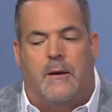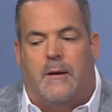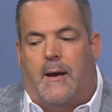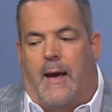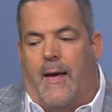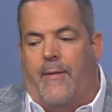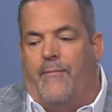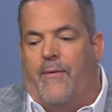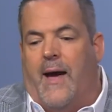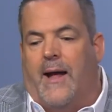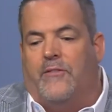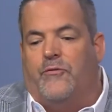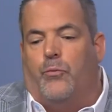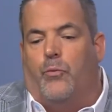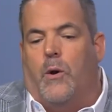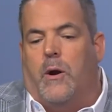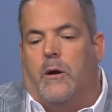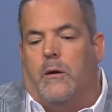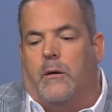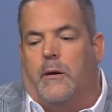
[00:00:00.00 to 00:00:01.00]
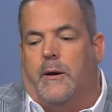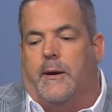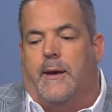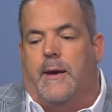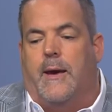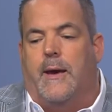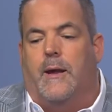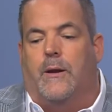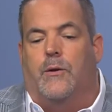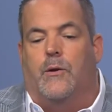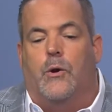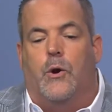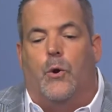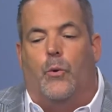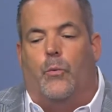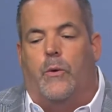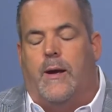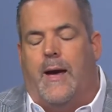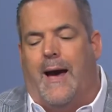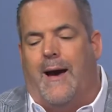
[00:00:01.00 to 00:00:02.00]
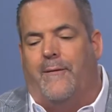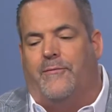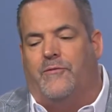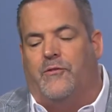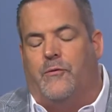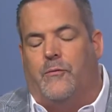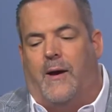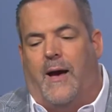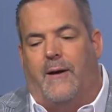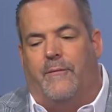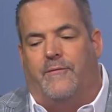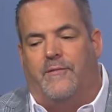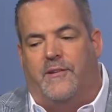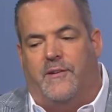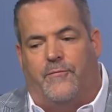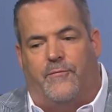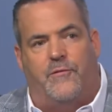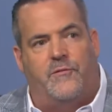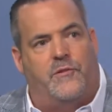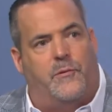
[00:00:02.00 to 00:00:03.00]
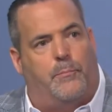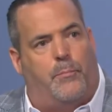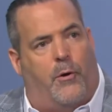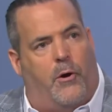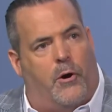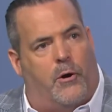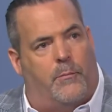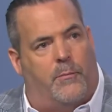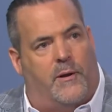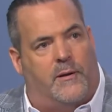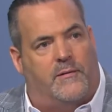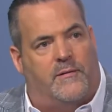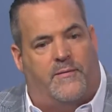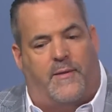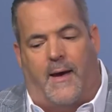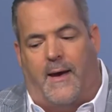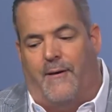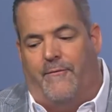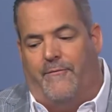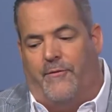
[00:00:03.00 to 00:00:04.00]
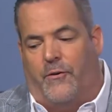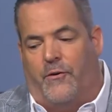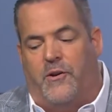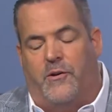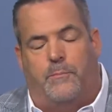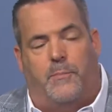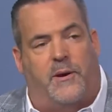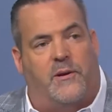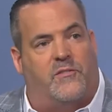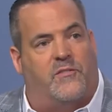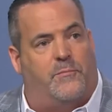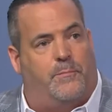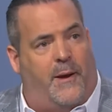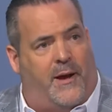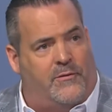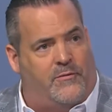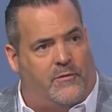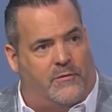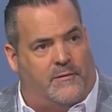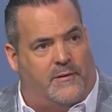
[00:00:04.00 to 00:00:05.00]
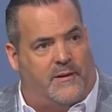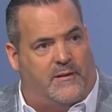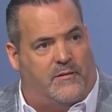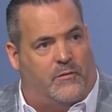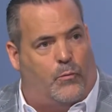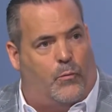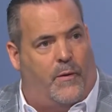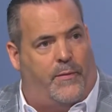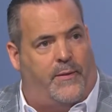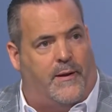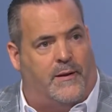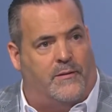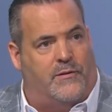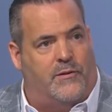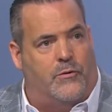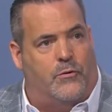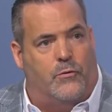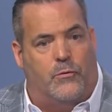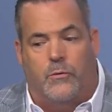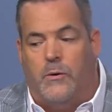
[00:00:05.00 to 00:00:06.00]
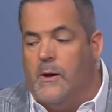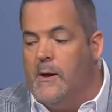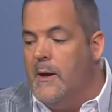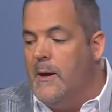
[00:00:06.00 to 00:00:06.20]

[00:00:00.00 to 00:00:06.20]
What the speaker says: And that's where, again, we have to have different departments that have very big specialties in what they do,